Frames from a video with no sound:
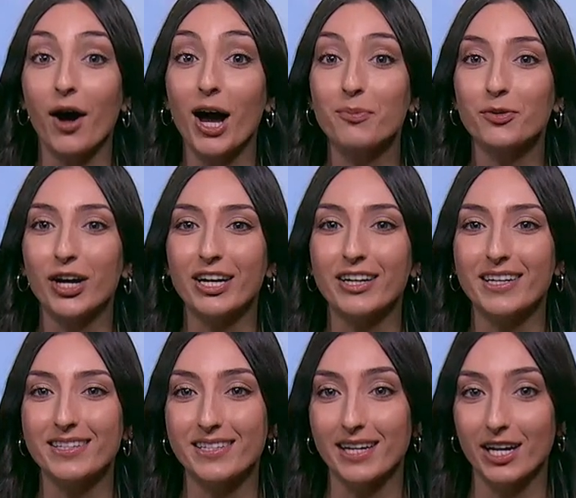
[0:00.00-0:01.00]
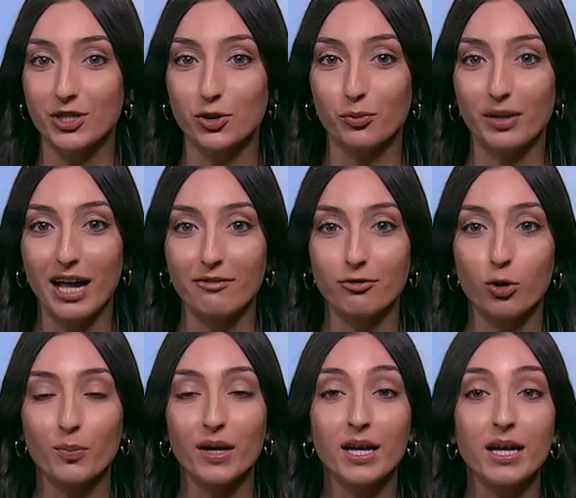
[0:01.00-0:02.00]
upgraded international platform